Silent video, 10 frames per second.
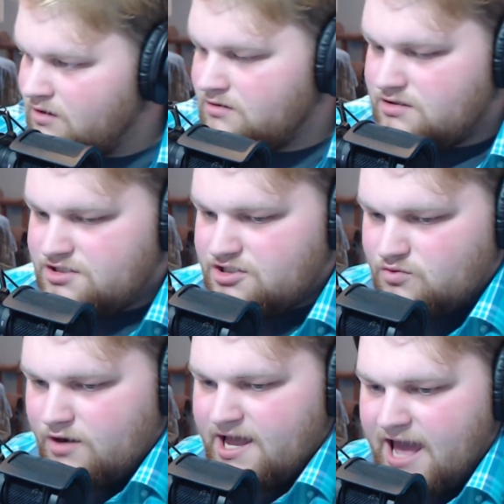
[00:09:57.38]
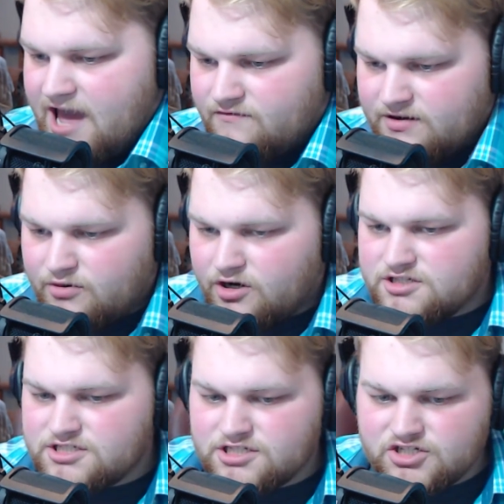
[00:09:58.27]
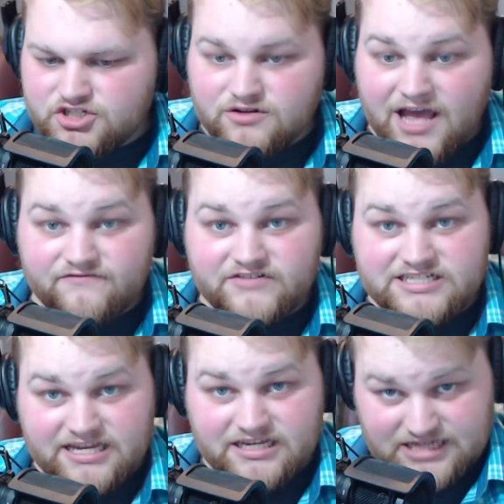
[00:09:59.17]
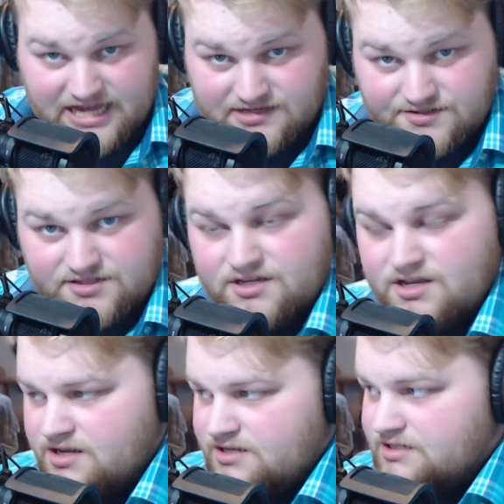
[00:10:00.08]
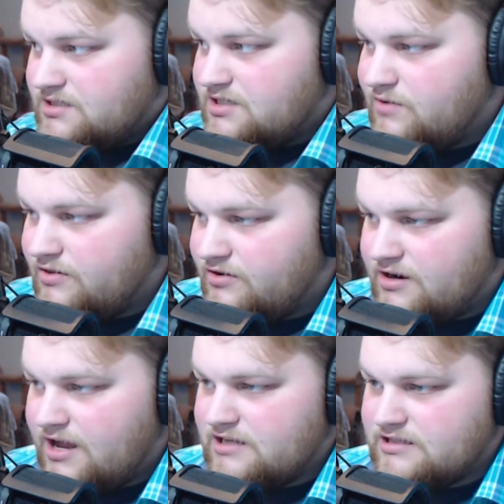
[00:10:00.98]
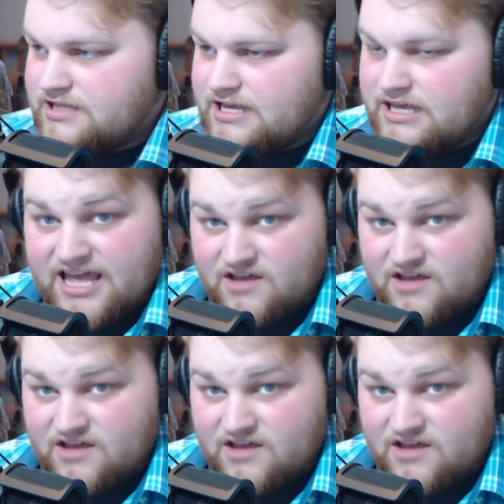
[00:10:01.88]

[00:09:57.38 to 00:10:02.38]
This is why every person should have to take a test to see whether or not they can have